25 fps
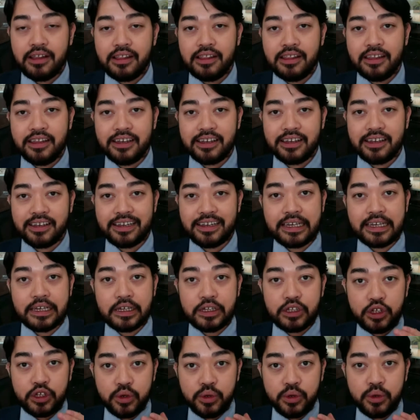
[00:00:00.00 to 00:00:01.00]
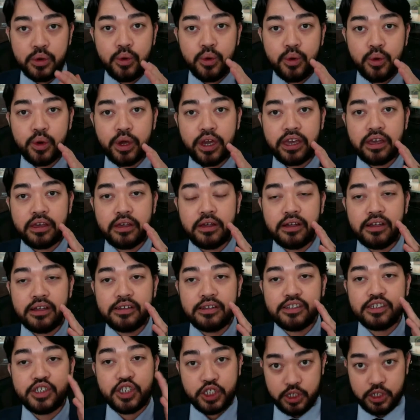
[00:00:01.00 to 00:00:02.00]
Like, you
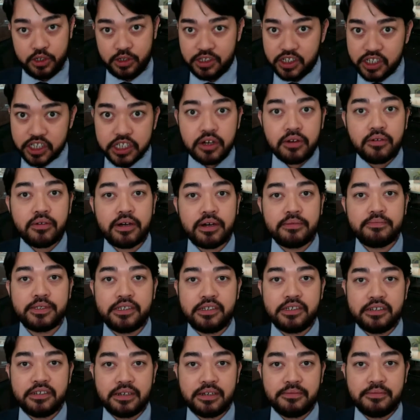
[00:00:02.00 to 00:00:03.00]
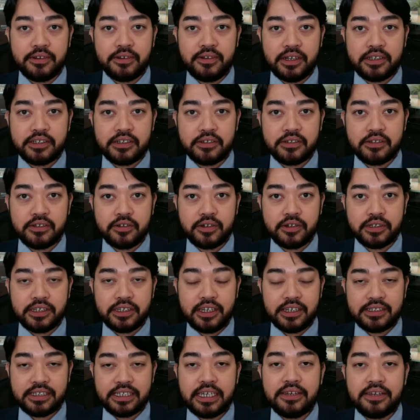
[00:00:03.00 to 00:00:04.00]
should show up to your immigration court
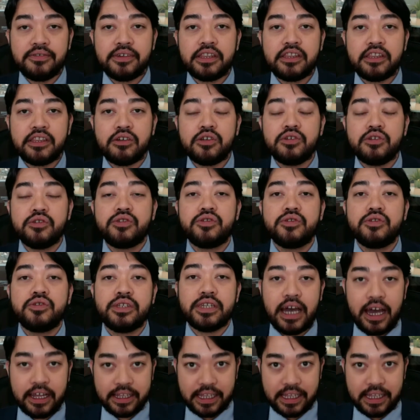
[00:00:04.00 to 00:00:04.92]
dates even though you do not